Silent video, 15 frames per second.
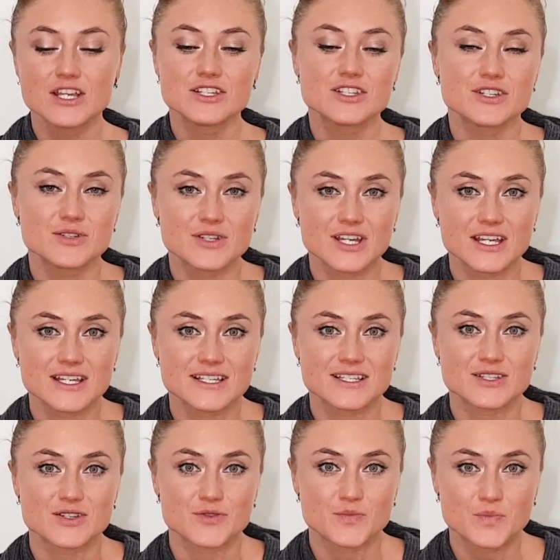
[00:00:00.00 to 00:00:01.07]
Tuna is
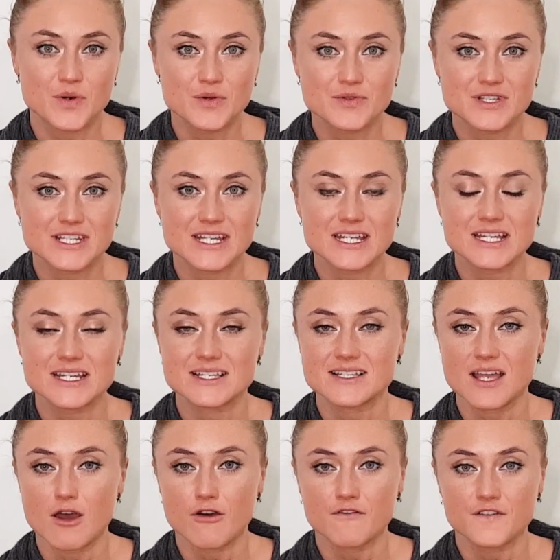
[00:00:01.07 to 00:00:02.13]
a good protein, it's
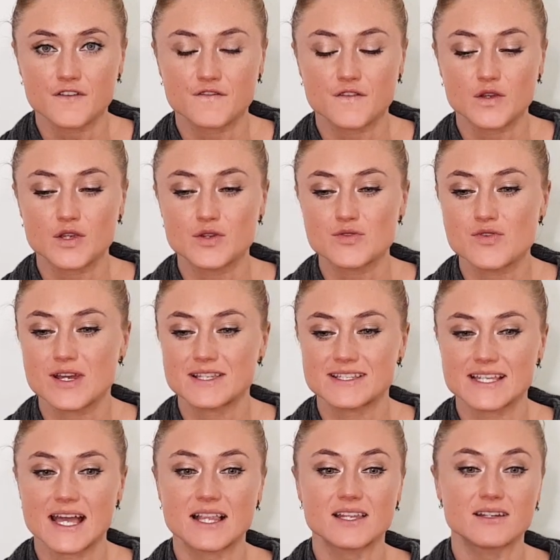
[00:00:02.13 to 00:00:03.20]
healthy for you, and
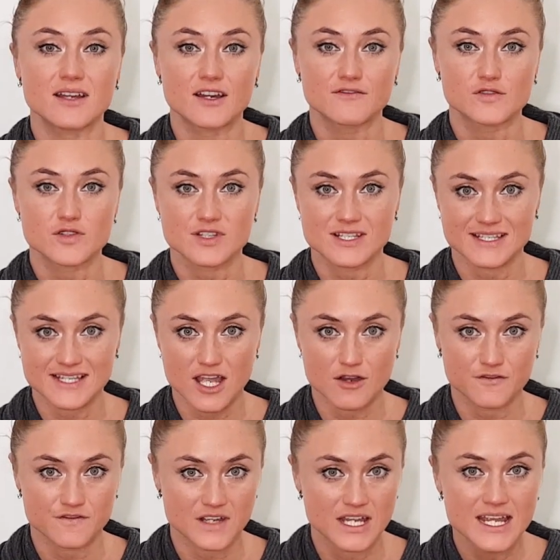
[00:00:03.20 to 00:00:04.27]
salad, of course, is
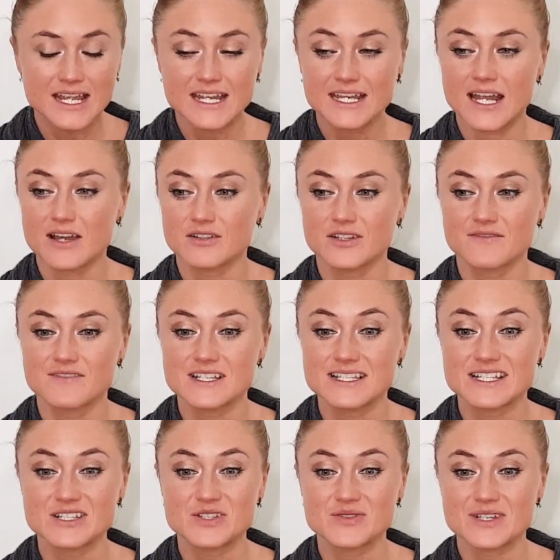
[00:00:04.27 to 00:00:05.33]
healthy. Now, the
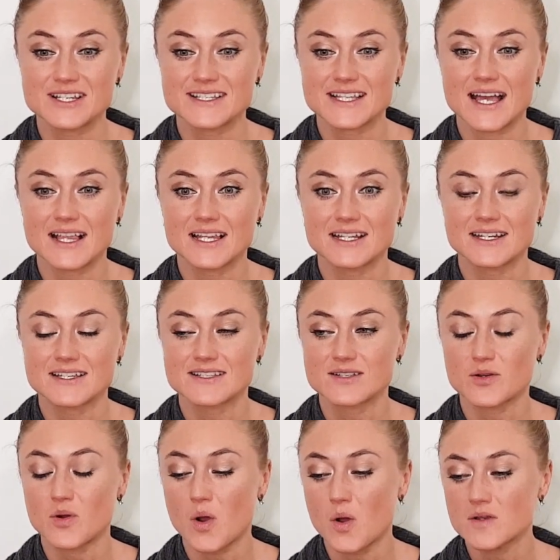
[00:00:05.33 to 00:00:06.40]
reason tuna salad is
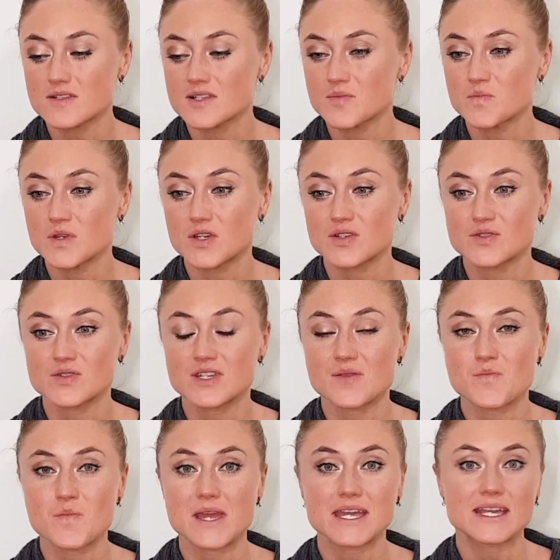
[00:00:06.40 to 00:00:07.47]
so awesome, because you
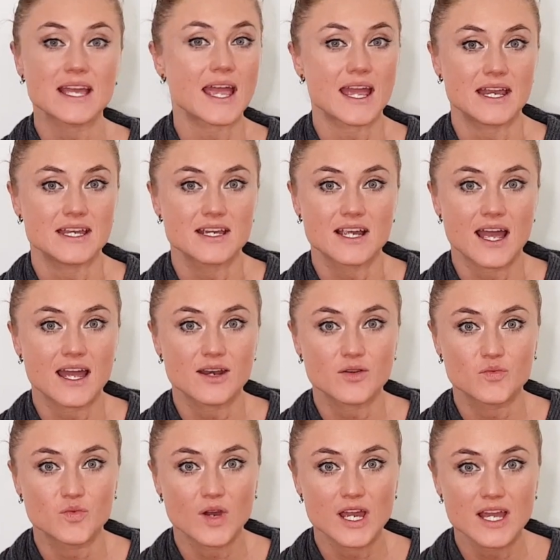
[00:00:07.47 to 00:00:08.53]
can make it any kind
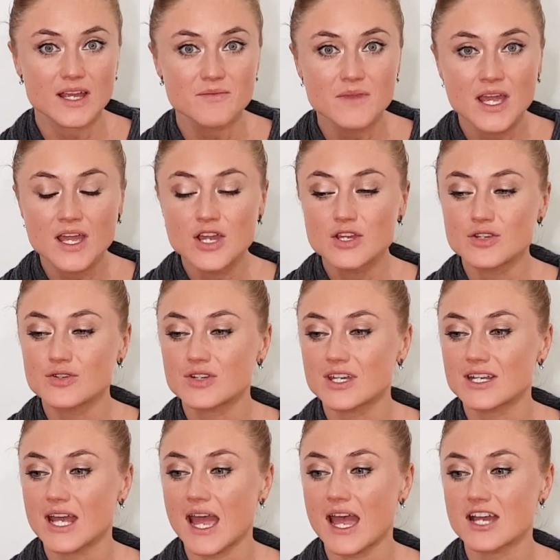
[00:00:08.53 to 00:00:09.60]
of way. You
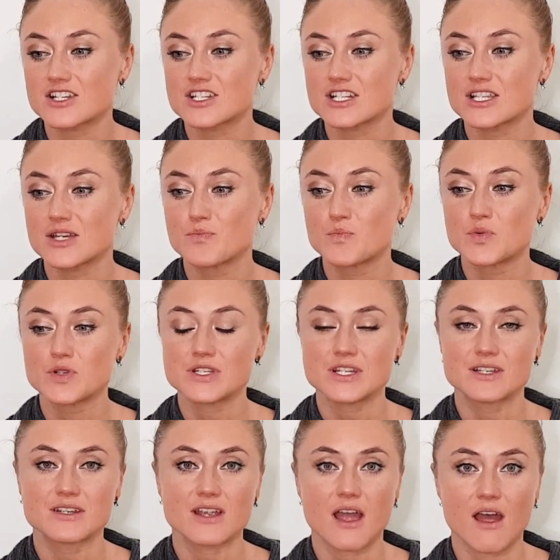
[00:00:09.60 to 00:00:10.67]
can actually put
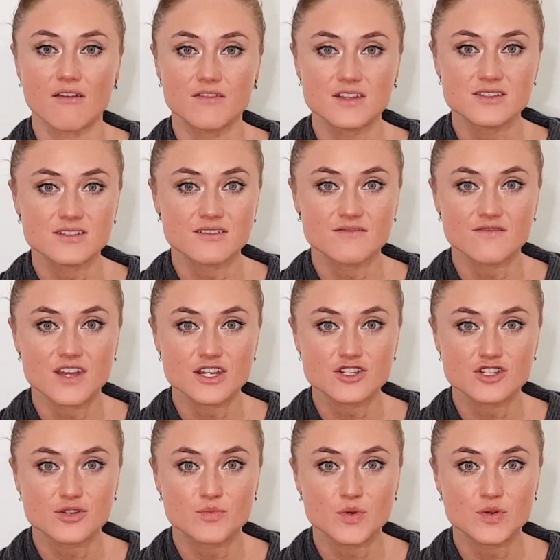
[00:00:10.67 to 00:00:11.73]
in the oven some
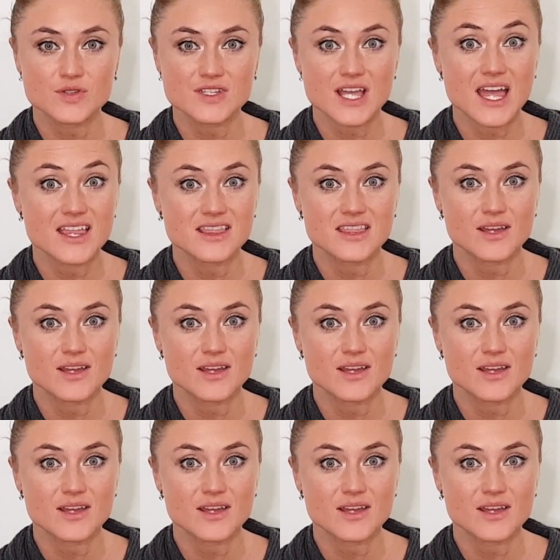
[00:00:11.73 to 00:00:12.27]
vegetables and